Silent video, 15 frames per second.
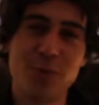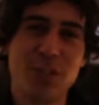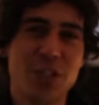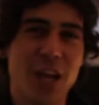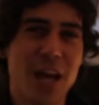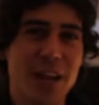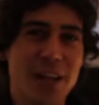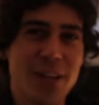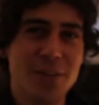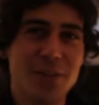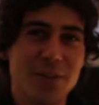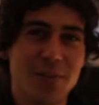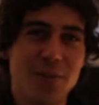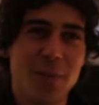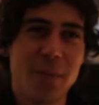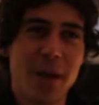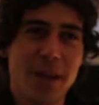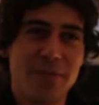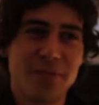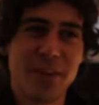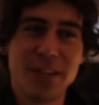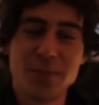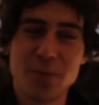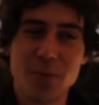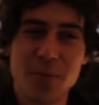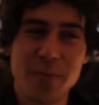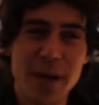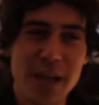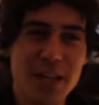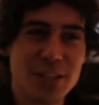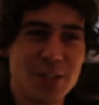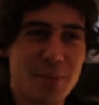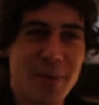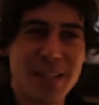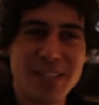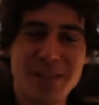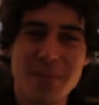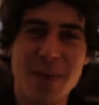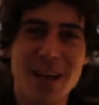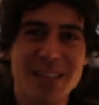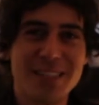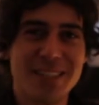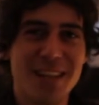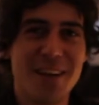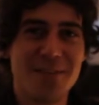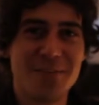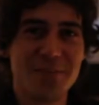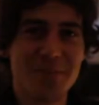channel, from my Facebook page, Amazing Max Stuff.